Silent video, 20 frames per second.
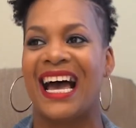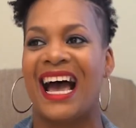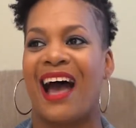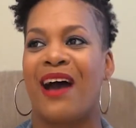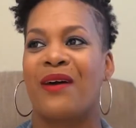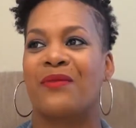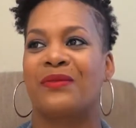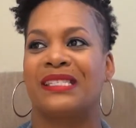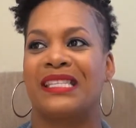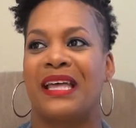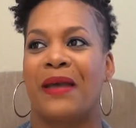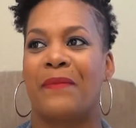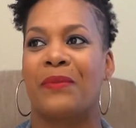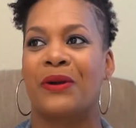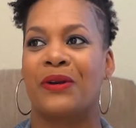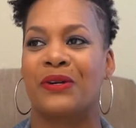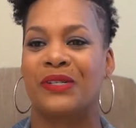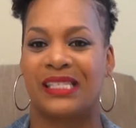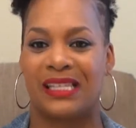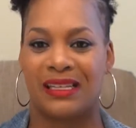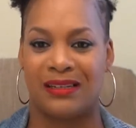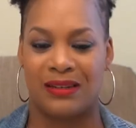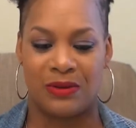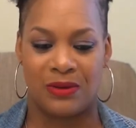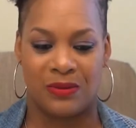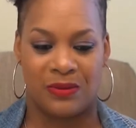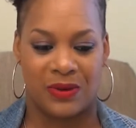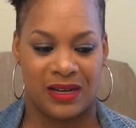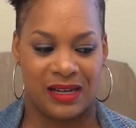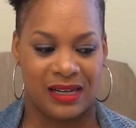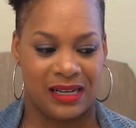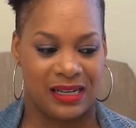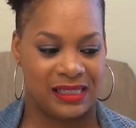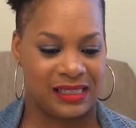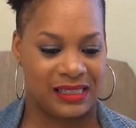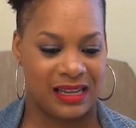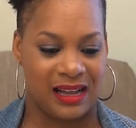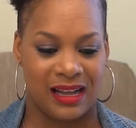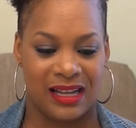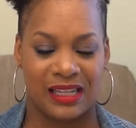I was that person who
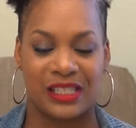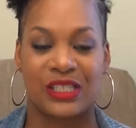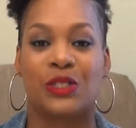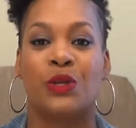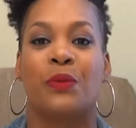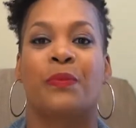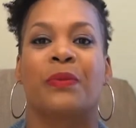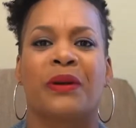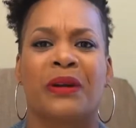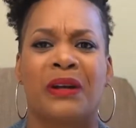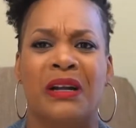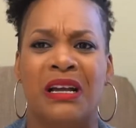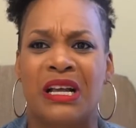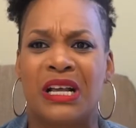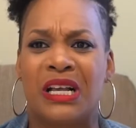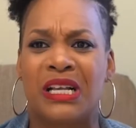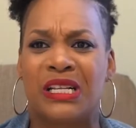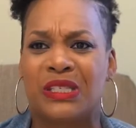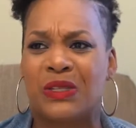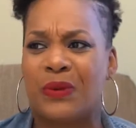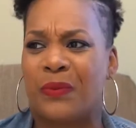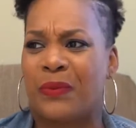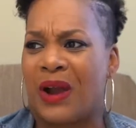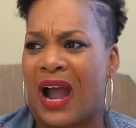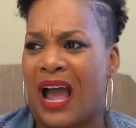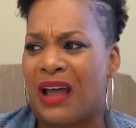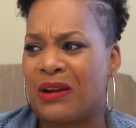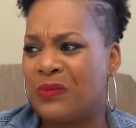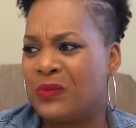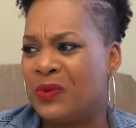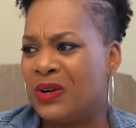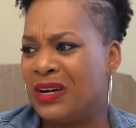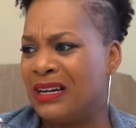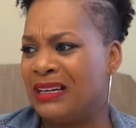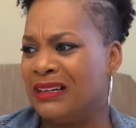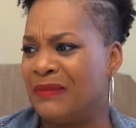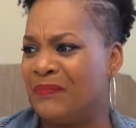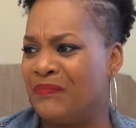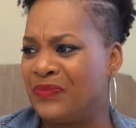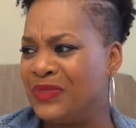was super, super, I don't want
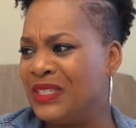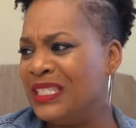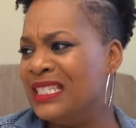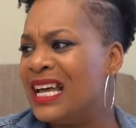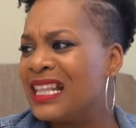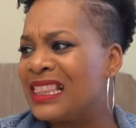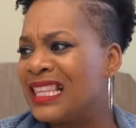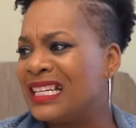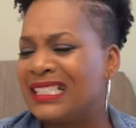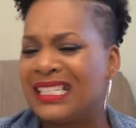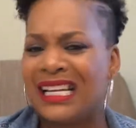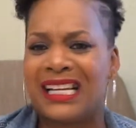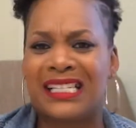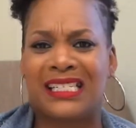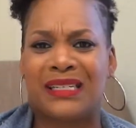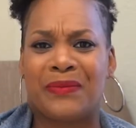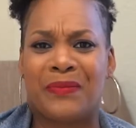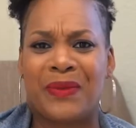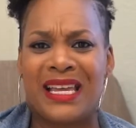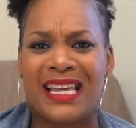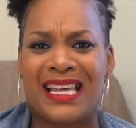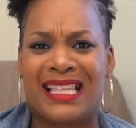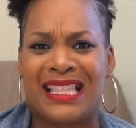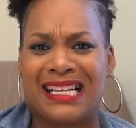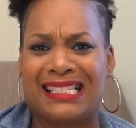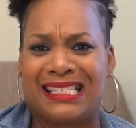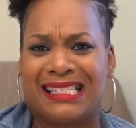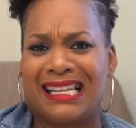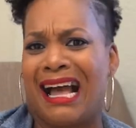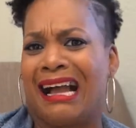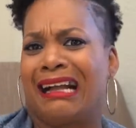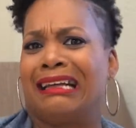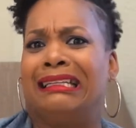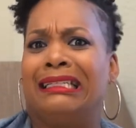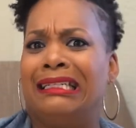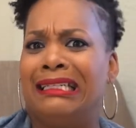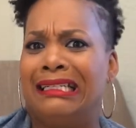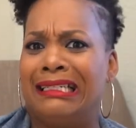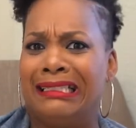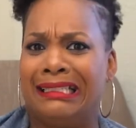nothing touching me that's not
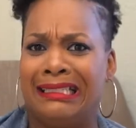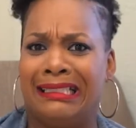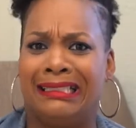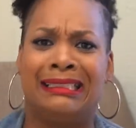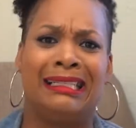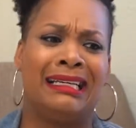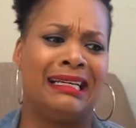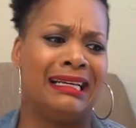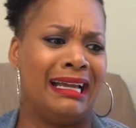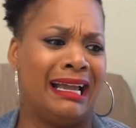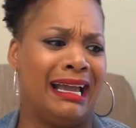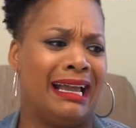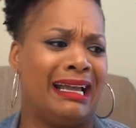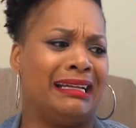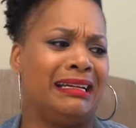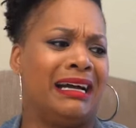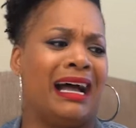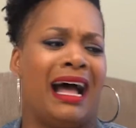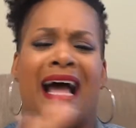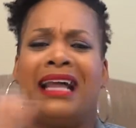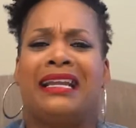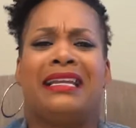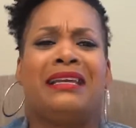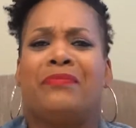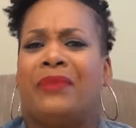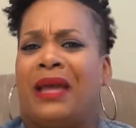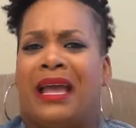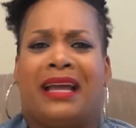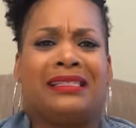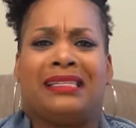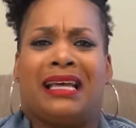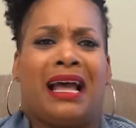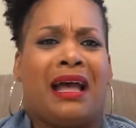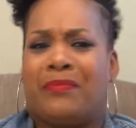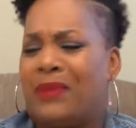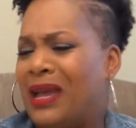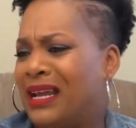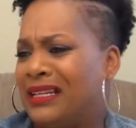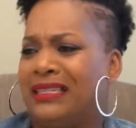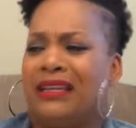clean, and I need
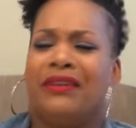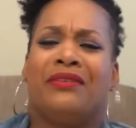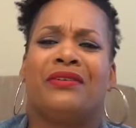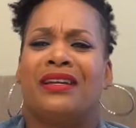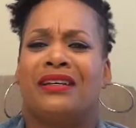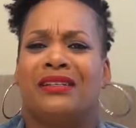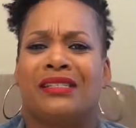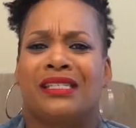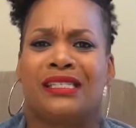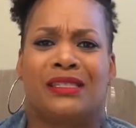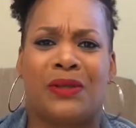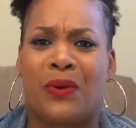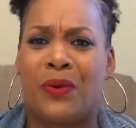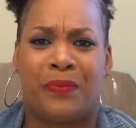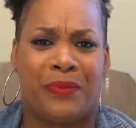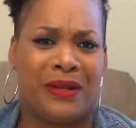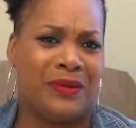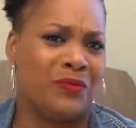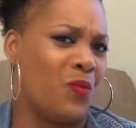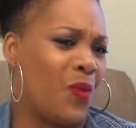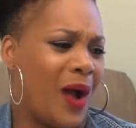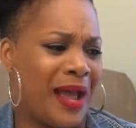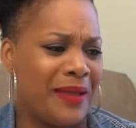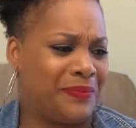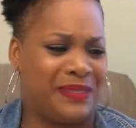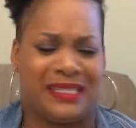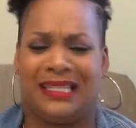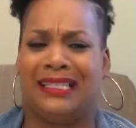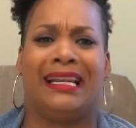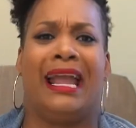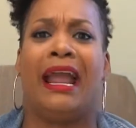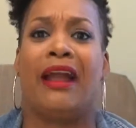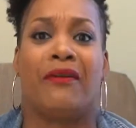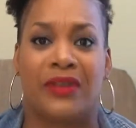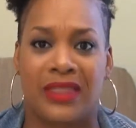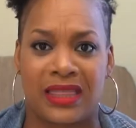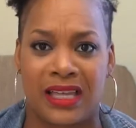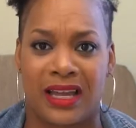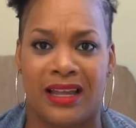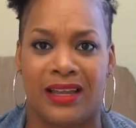antibacterial soap and wipes and
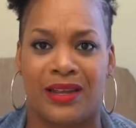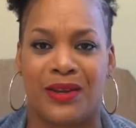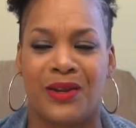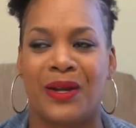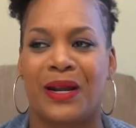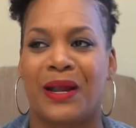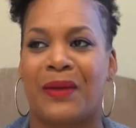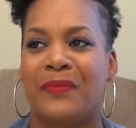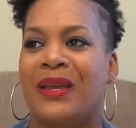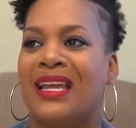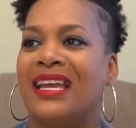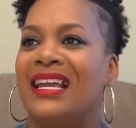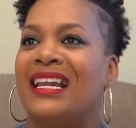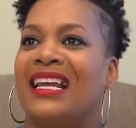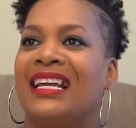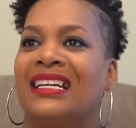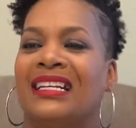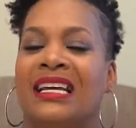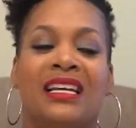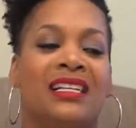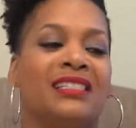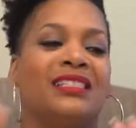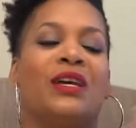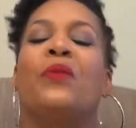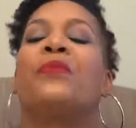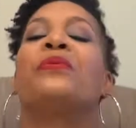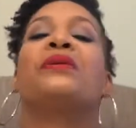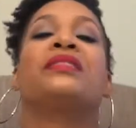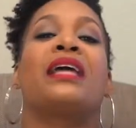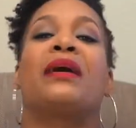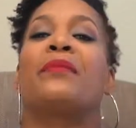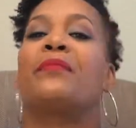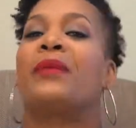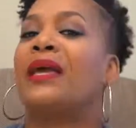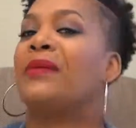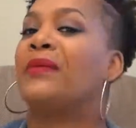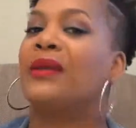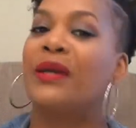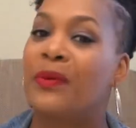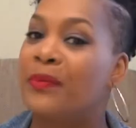everything. You know what I mean? And don't put that
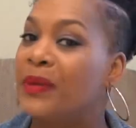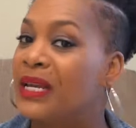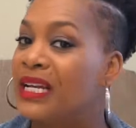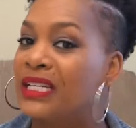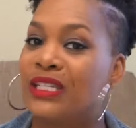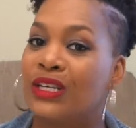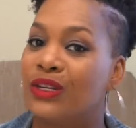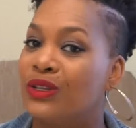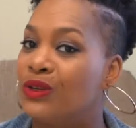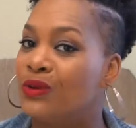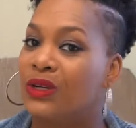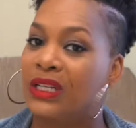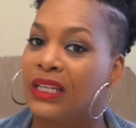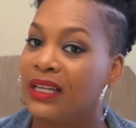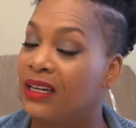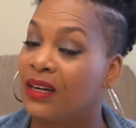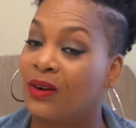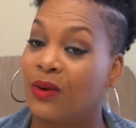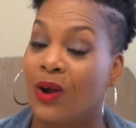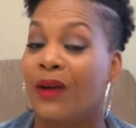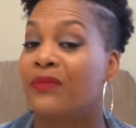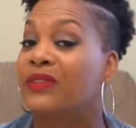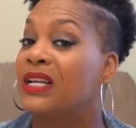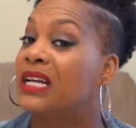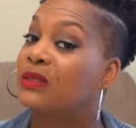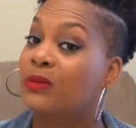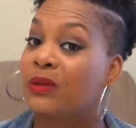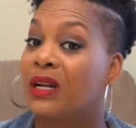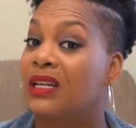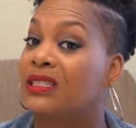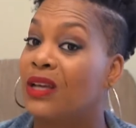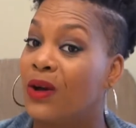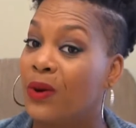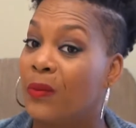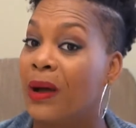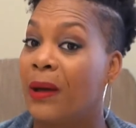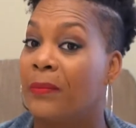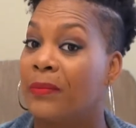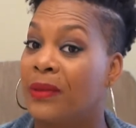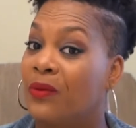baby on me until you clean her off. That's what I told
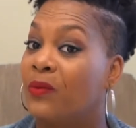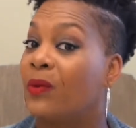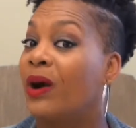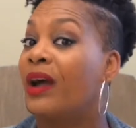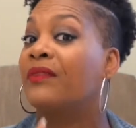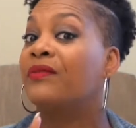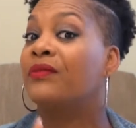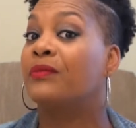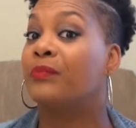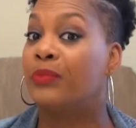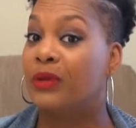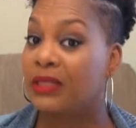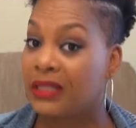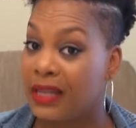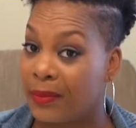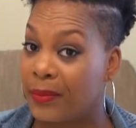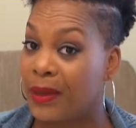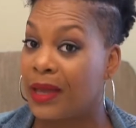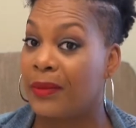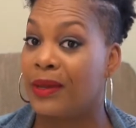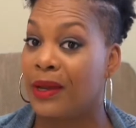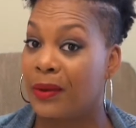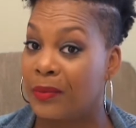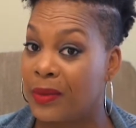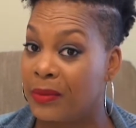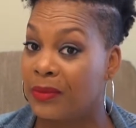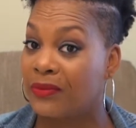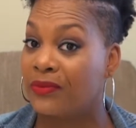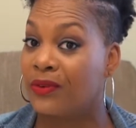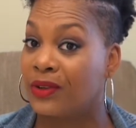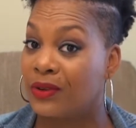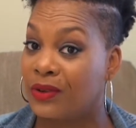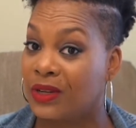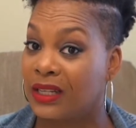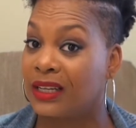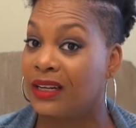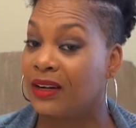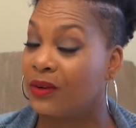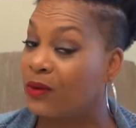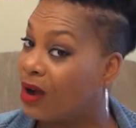my midwife. Put that baby on me before you
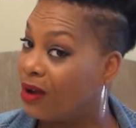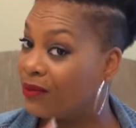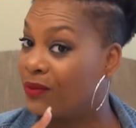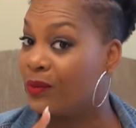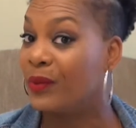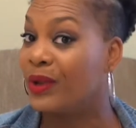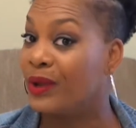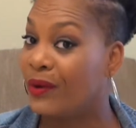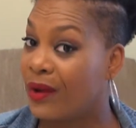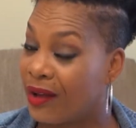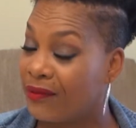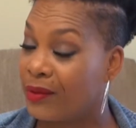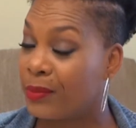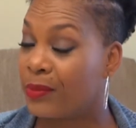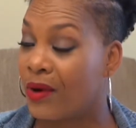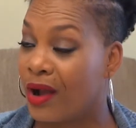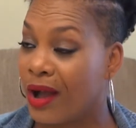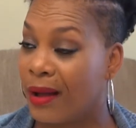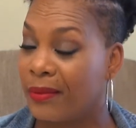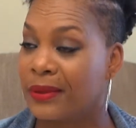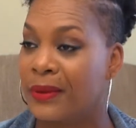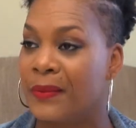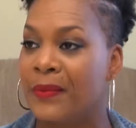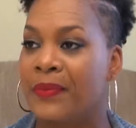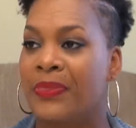clean her off, and we're going to have a problem.